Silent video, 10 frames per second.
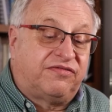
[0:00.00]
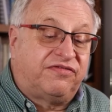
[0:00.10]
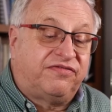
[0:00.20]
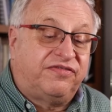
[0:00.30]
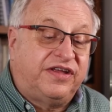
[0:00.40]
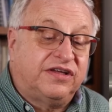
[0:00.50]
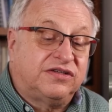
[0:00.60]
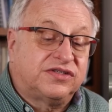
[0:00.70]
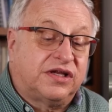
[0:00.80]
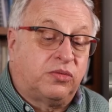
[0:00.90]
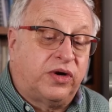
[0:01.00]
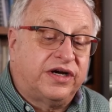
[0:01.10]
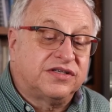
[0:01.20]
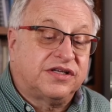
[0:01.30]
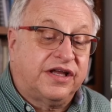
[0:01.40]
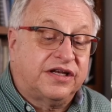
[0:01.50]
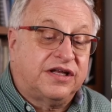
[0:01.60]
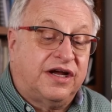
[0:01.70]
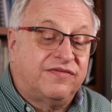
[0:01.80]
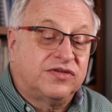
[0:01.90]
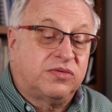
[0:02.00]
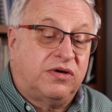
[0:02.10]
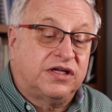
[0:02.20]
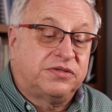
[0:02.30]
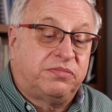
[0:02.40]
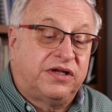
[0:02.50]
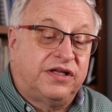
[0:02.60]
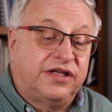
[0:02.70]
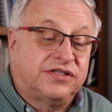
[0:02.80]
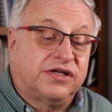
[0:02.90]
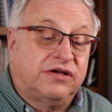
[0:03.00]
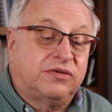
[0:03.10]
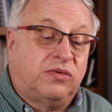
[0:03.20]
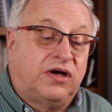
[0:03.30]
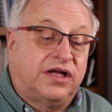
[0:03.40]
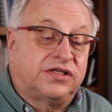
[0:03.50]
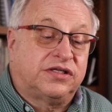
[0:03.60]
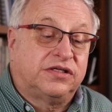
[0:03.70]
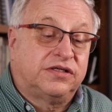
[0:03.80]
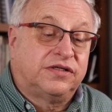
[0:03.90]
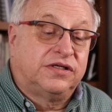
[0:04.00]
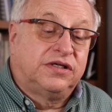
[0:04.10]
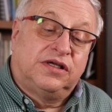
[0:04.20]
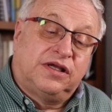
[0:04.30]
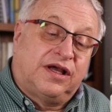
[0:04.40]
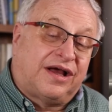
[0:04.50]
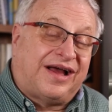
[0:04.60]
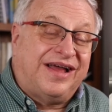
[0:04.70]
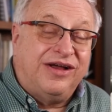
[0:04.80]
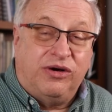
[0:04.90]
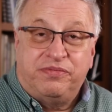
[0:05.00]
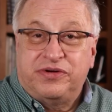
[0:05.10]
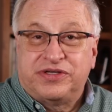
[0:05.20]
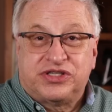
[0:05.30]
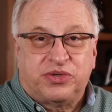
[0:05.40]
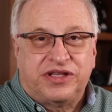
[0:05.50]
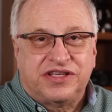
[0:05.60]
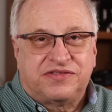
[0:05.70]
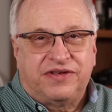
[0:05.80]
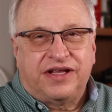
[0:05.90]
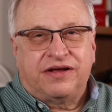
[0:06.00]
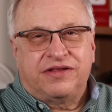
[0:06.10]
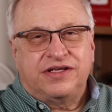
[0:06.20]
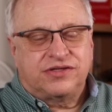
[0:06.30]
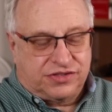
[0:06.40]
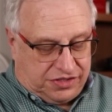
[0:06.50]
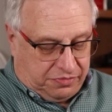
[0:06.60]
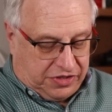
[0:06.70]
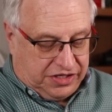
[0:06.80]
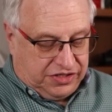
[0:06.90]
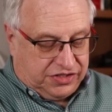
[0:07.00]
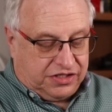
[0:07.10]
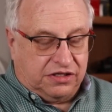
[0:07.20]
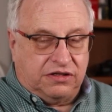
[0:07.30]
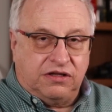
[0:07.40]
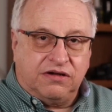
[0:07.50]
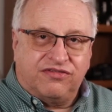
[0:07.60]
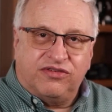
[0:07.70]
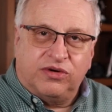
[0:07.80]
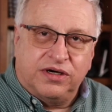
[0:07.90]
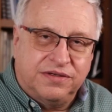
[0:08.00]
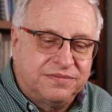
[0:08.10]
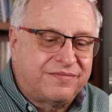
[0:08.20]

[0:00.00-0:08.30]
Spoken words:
feels and wears like a diver's watch, but it's a good watch. I hope you enjoyed this video. These are some things to look for.